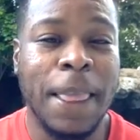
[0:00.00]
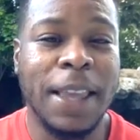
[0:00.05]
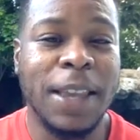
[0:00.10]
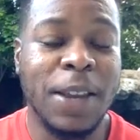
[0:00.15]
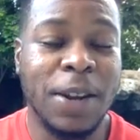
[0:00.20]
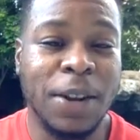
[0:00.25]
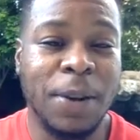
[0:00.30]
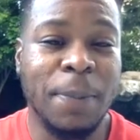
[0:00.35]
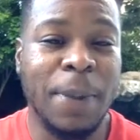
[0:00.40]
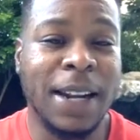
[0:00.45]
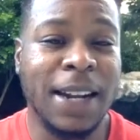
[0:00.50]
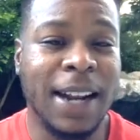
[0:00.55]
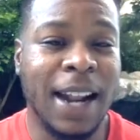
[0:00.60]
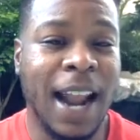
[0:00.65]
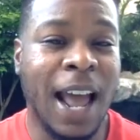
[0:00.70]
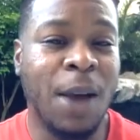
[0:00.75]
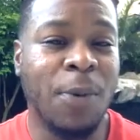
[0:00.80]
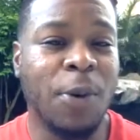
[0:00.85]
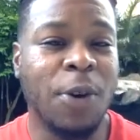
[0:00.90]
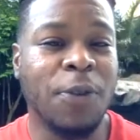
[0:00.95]
You know, the money
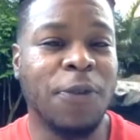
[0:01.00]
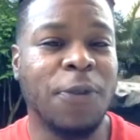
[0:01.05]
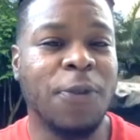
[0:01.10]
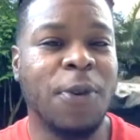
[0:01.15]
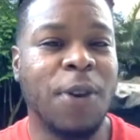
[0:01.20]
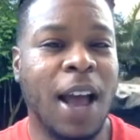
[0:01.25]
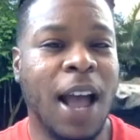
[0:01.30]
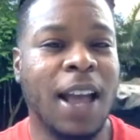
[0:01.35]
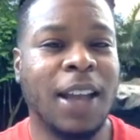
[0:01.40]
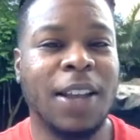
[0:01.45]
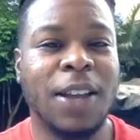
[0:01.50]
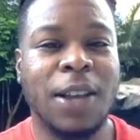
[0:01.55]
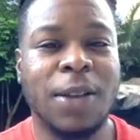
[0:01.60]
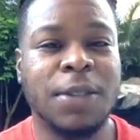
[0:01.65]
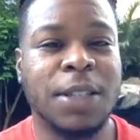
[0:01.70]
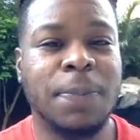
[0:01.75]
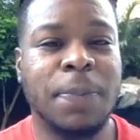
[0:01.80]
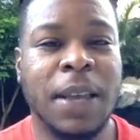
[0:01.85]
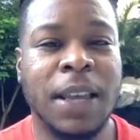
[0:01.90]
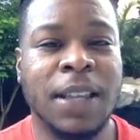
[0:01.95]
that I work for, I can go
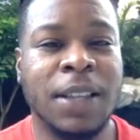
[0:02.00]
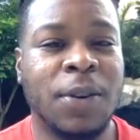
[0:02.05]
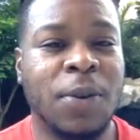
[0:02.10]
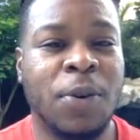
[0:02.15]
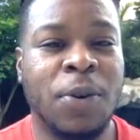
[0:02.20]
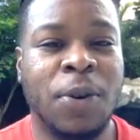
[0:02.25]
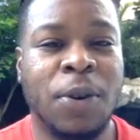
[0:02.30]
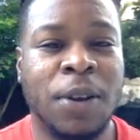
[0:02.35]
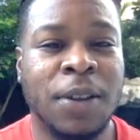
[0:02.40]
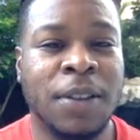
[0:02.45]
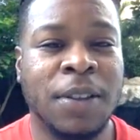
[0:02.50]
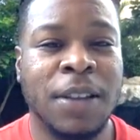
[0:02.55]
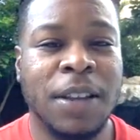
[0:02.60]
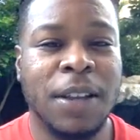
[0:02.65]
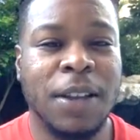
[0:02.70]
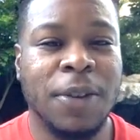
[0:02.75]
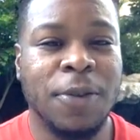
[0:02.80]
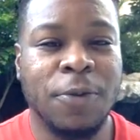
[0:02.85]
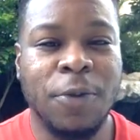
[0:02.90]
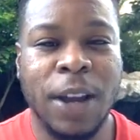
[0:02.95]
spend on
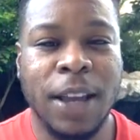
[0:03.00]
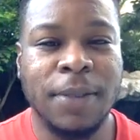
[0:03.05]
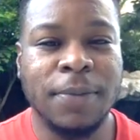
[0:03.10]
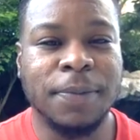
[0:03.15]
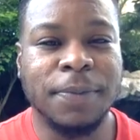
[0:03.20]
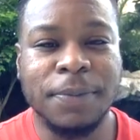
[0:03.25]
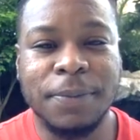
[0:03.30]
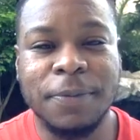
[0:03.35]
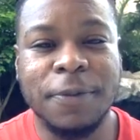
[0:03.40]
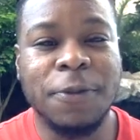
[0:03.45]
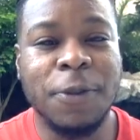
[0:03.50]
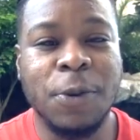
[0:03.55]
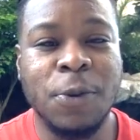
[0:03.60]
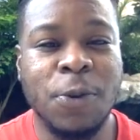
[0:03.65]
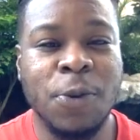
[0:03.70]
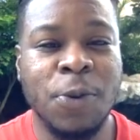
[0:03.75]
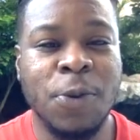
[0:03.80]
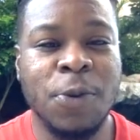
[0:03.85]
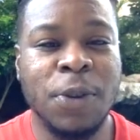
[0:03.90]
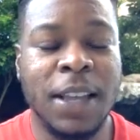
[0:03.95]
rent and
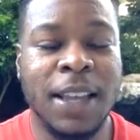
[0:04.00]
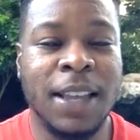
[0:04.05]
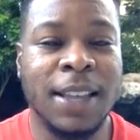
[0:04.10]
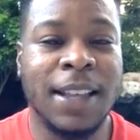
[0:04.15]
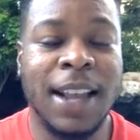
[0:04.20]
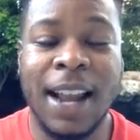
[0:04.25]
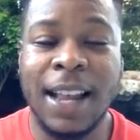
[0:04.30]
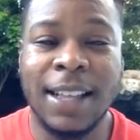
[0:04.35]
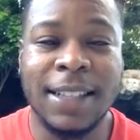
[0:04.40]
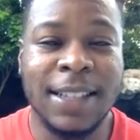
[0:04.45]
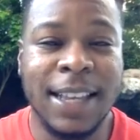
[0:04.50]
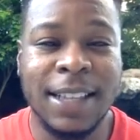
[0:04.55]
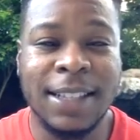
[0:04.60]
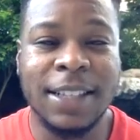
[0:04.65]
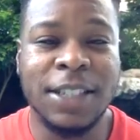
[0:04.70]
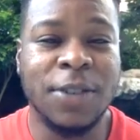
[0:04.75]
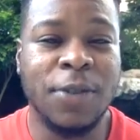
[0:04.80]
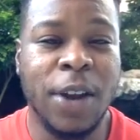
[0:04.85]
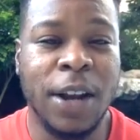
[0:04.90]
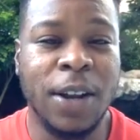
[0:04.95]
food, and then I can take
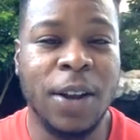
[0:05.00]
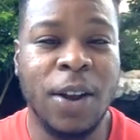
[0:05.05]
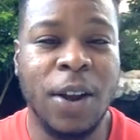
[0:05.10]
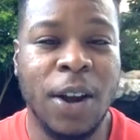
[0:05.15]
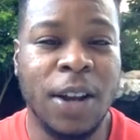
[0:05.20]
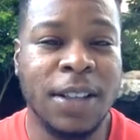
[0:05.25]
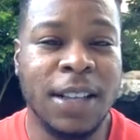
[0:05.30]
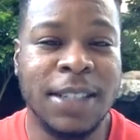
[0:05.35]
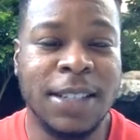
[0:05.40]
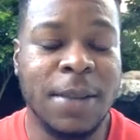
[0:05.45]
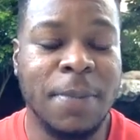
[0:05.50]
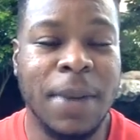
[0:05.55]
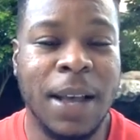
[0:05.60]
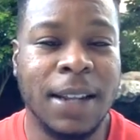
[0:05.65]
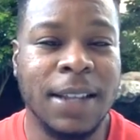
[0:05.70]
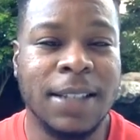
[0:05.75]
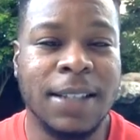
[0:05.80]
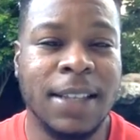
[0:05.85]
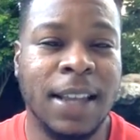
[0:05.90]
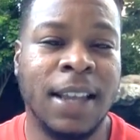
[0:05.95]
this credit card that
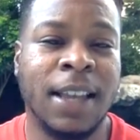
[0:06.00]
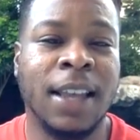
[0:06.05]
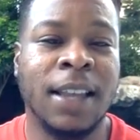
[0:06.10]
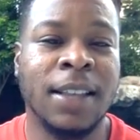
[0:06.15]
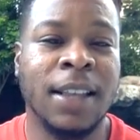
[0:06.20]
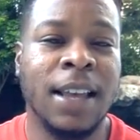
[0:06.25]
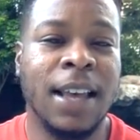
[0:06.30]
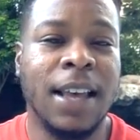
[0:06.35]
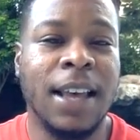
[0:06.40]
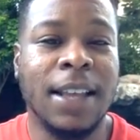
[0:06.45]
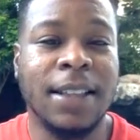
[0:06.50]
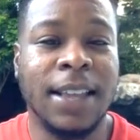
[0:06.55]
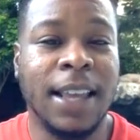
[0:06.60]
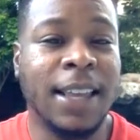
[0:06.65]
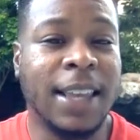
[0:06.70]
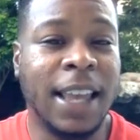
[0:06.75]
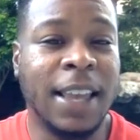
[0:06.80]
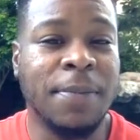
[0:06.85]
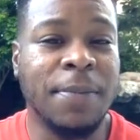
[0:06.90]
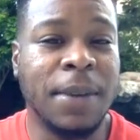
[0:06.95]
somebody said
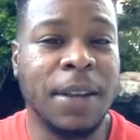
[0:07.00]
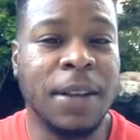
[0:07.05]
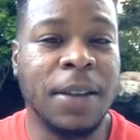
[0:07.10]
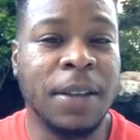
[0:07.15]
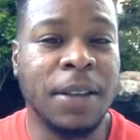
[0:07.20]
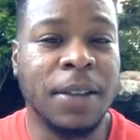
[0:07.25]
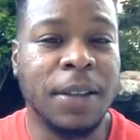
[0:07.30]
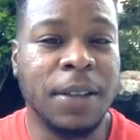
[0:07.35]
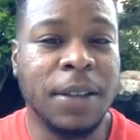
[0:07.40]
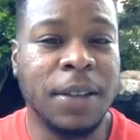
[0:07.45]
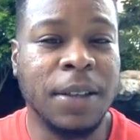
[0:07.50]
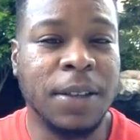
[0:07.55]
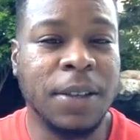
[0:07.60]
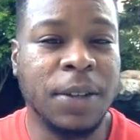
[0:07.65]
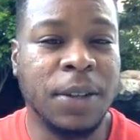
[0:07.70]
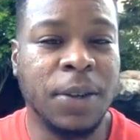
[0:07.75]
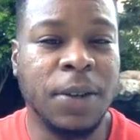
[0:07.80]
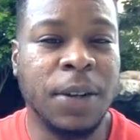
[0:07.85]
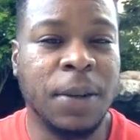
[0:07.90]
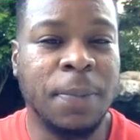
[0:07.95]
they gave me the
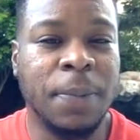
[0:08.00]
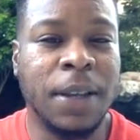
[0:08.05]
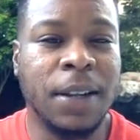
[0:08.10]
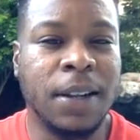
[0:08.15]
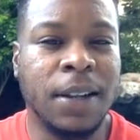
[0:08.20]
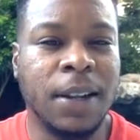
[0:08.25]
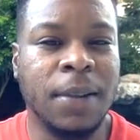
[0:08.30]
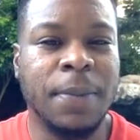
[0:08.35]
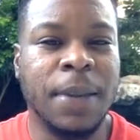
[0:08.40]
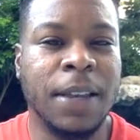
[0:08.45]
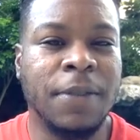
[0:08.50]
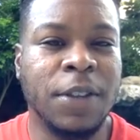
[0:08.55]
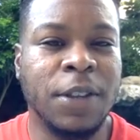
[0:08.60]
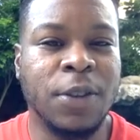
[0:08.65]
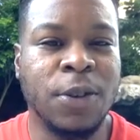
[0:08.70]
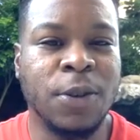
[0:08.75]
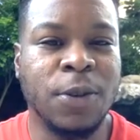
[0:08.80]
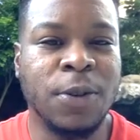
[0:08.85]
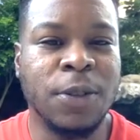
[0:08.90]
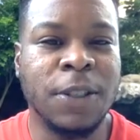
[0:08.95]
ability to be able to
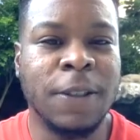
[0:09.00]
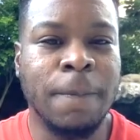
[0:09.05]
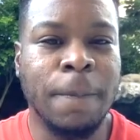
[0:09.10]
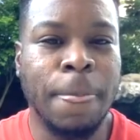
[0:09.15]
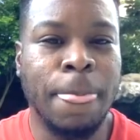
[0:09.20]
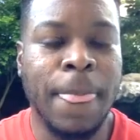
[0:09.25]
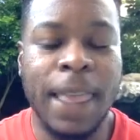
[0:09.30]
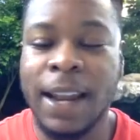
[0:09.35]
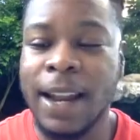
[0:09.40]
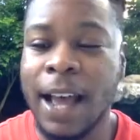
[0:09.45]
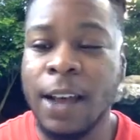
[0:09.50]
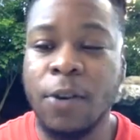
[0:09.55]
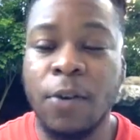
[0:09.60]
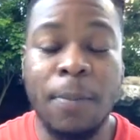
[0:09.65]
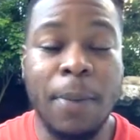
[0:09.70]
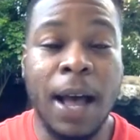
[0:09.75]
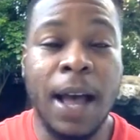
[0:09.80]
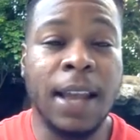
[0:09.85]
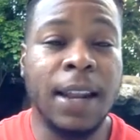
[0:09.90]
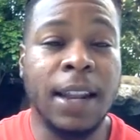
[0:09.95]
use, and I don't
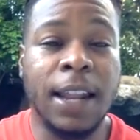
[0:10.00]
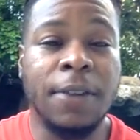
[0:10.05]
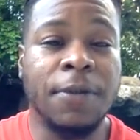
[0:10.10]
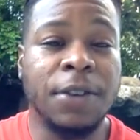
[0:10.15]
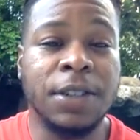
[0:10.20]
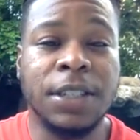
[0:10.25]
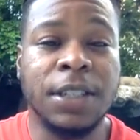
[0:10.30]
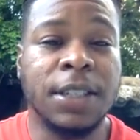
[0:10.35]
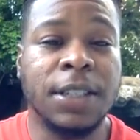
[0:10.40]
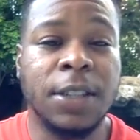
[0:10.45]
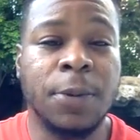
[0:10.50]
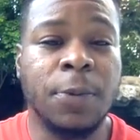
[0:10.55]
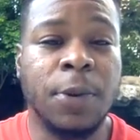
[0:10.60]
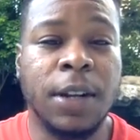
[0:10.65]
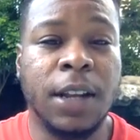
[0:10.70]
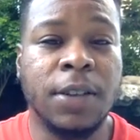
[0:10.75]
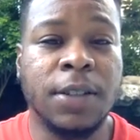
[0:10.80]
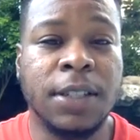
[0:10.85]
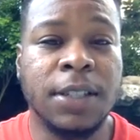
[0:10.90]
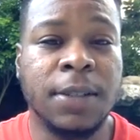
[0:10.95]
mind leveraging
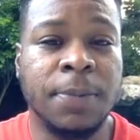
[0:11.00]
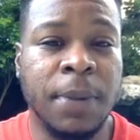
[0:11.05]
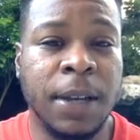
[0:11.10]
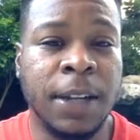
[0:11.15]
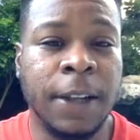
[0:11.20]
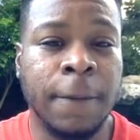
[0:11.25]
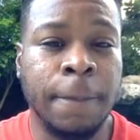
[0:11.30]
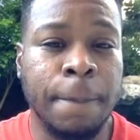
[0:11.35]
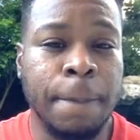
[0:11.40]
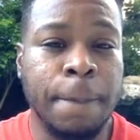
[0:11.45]
someone else's money.